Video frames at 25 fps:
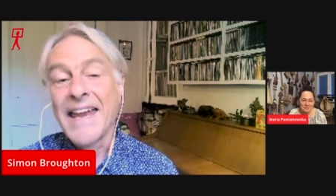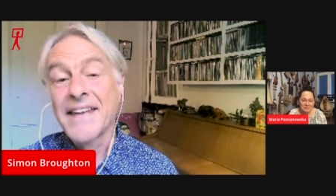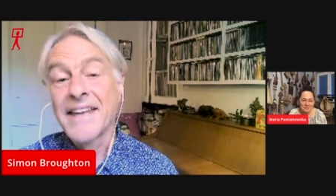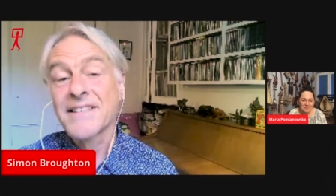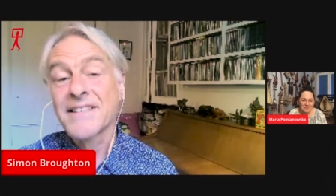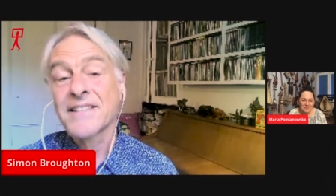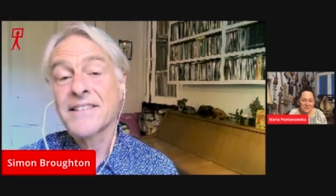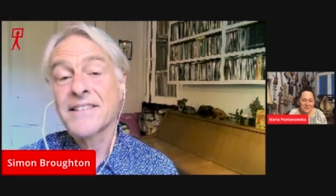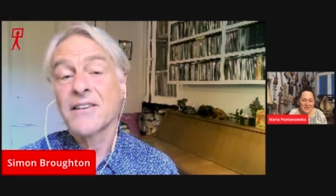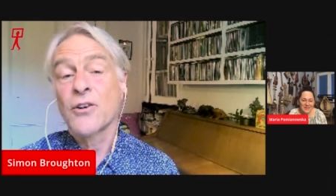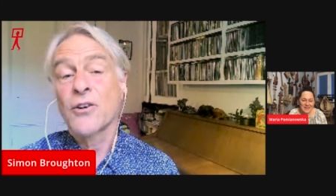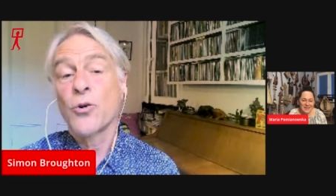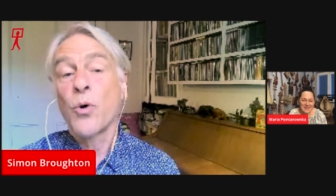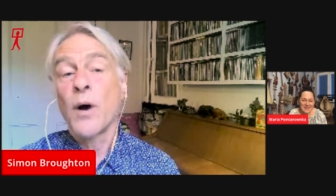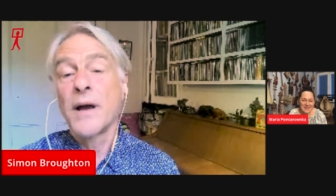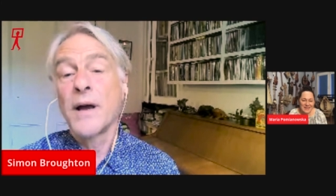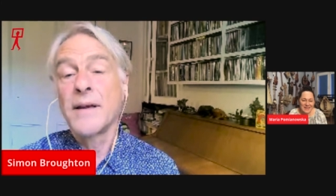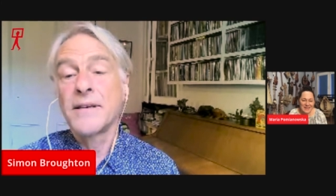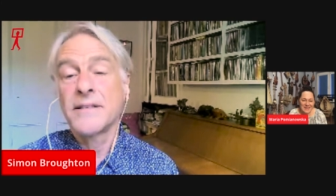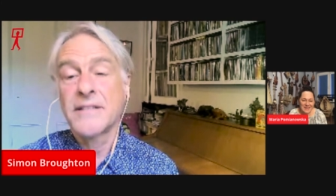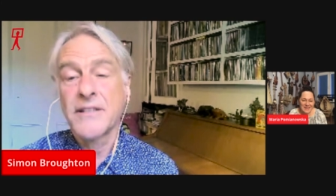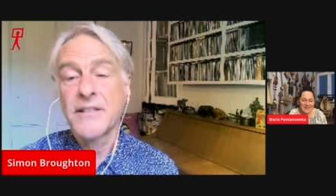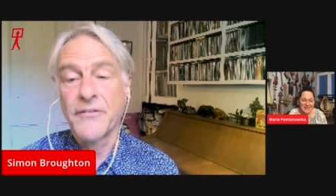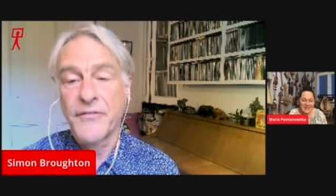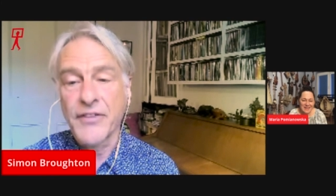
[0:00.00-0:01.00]
it's
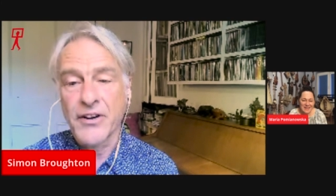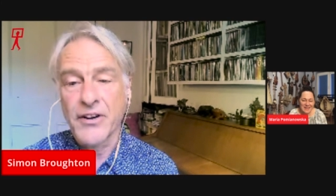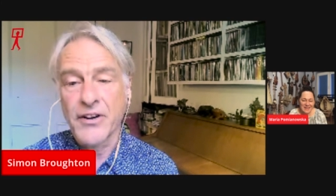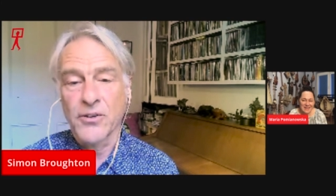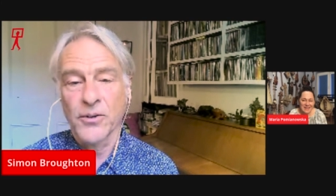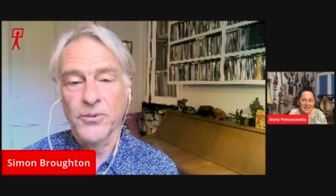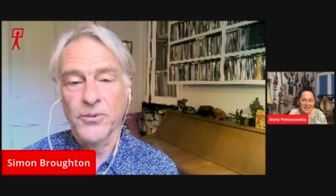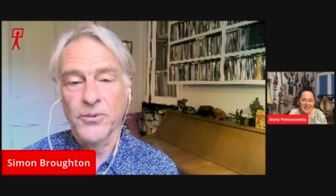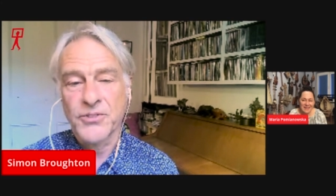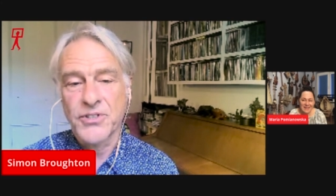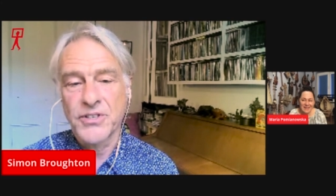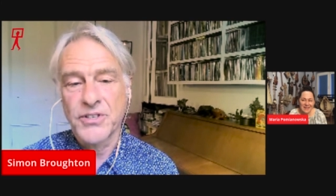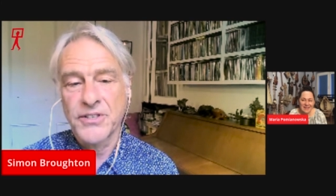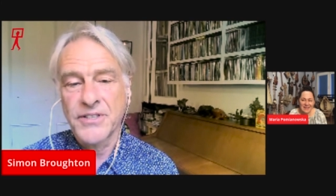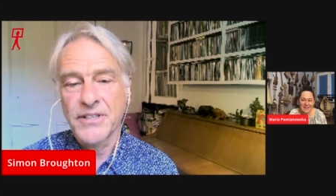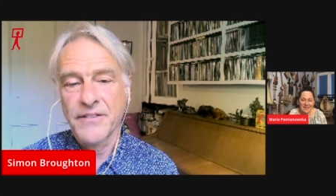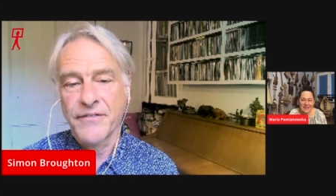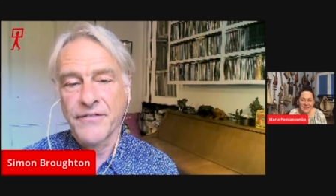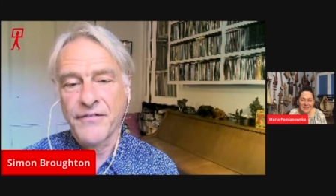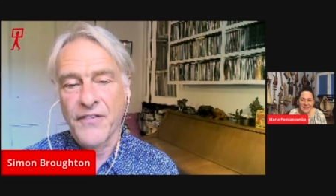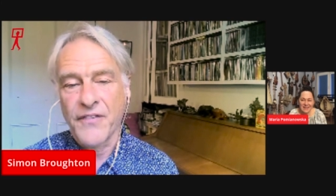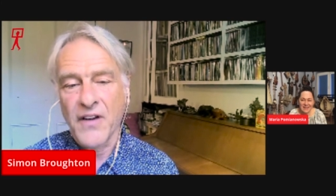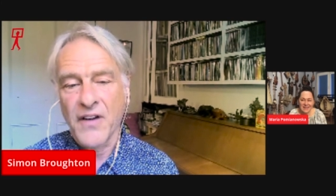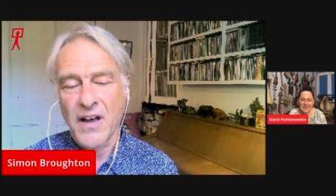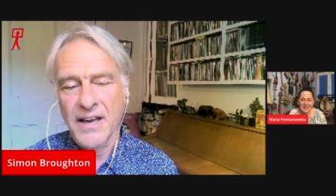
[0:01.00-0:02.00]
quite difficult to
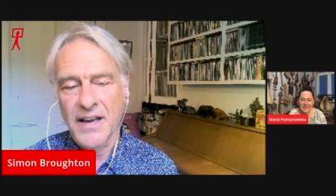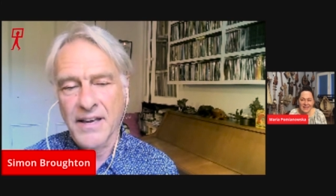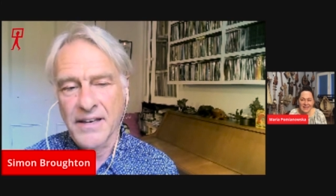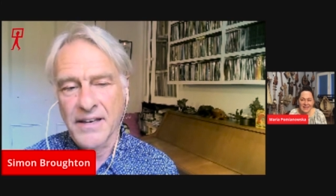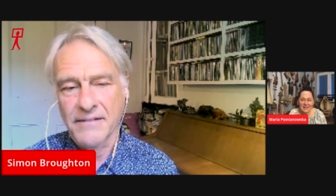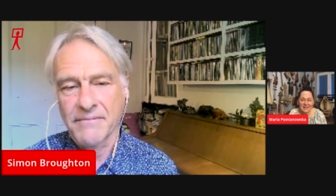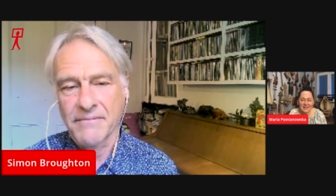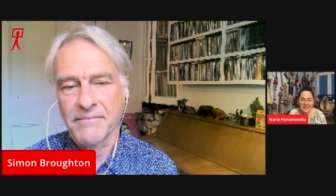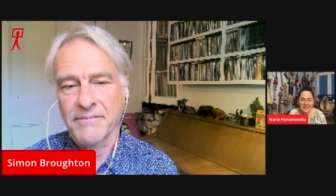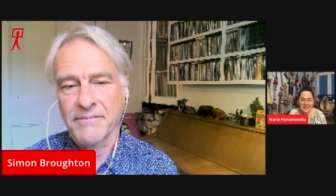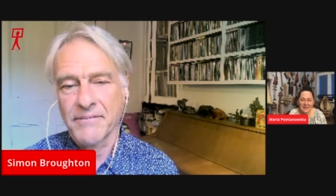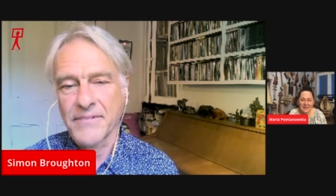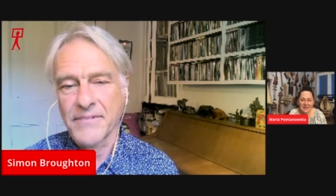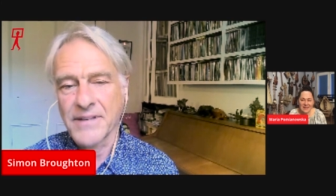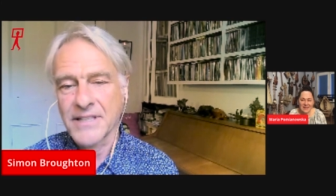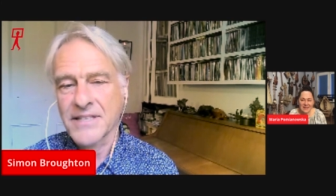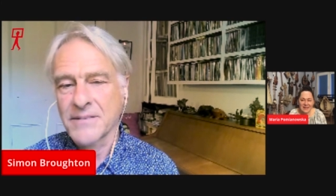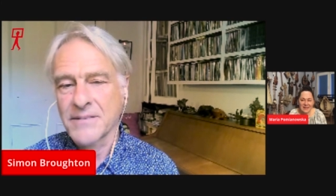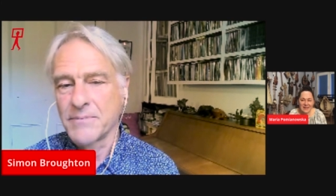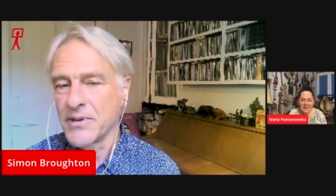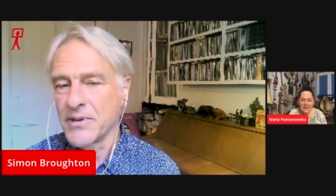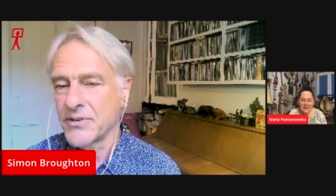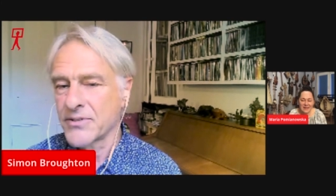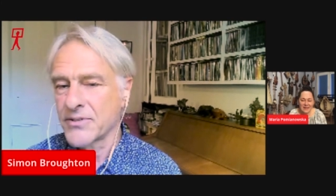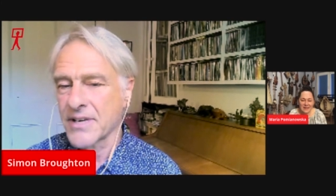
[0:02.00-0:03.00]
define
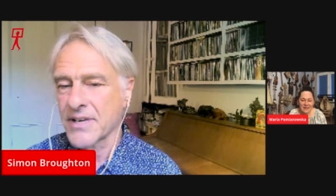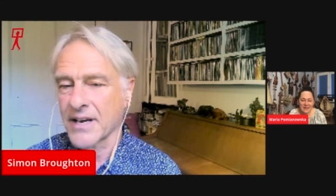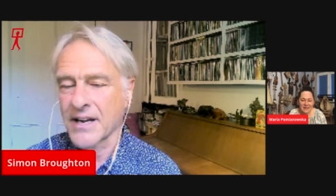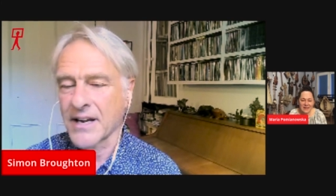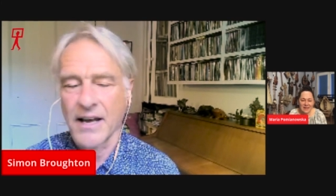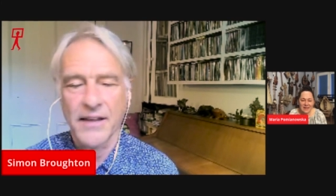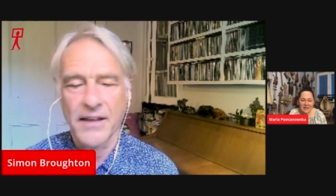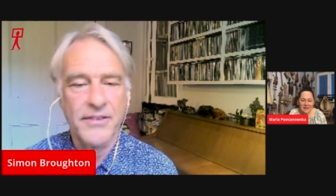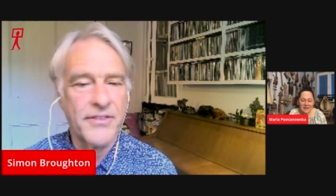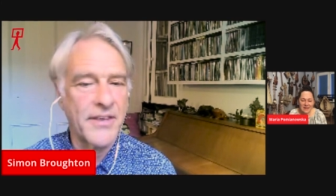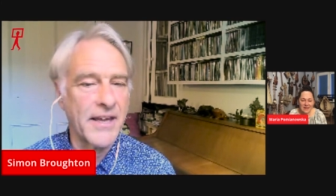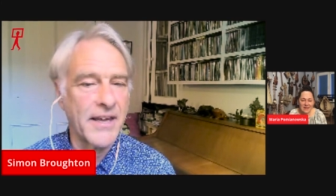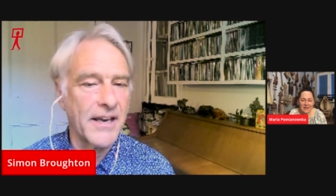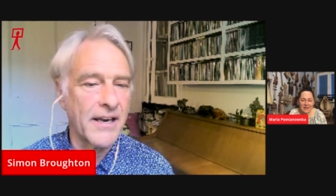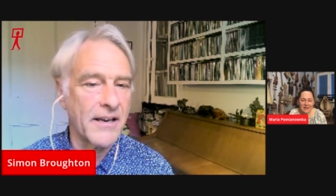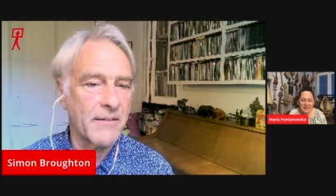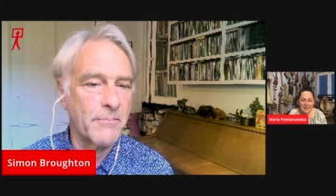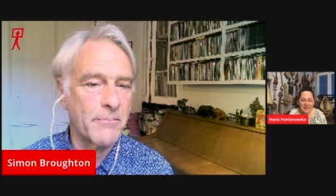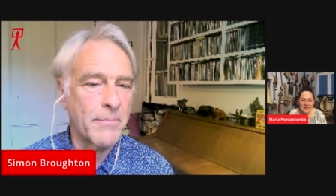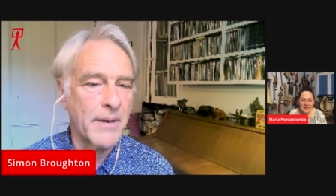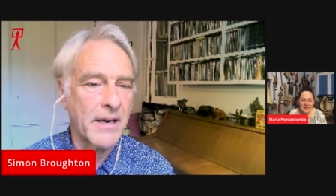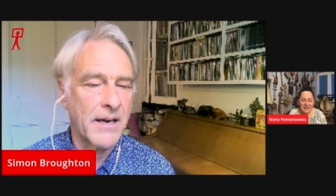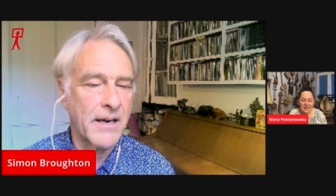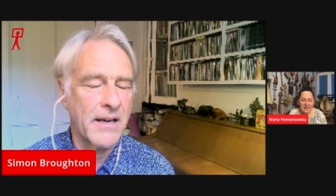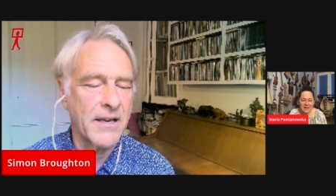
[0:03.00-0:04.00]
this music, I
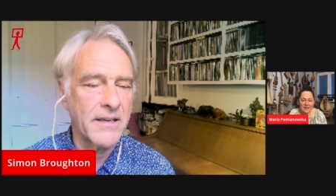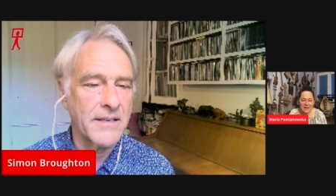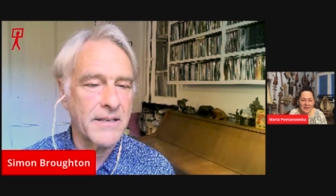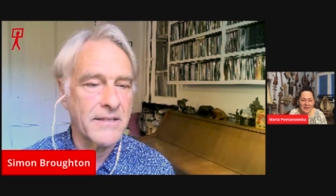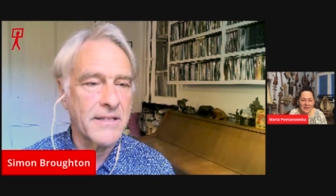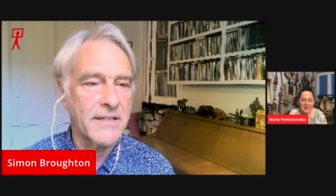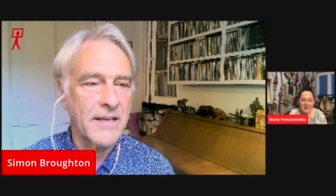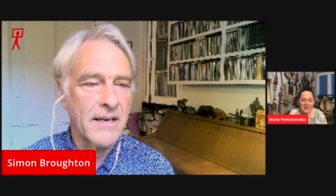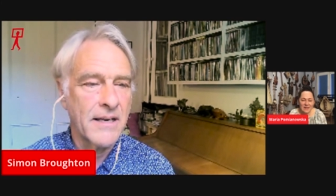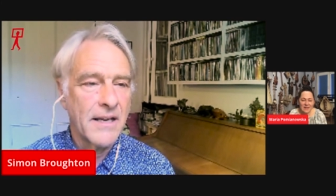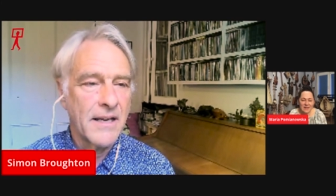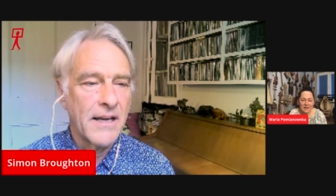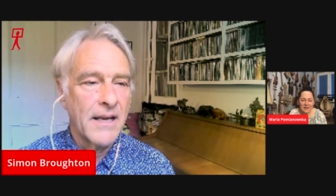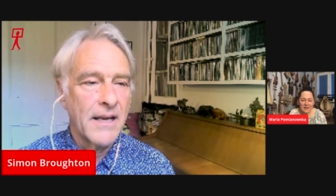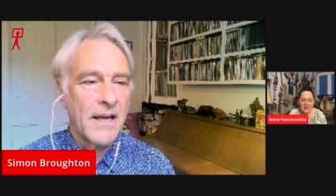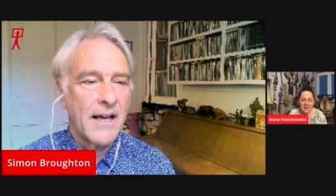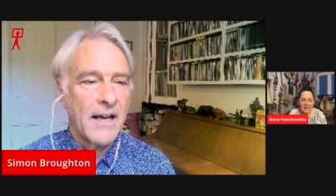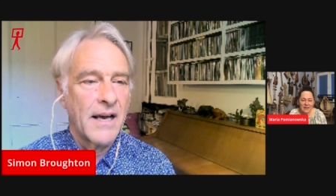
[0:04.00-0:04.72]
think, because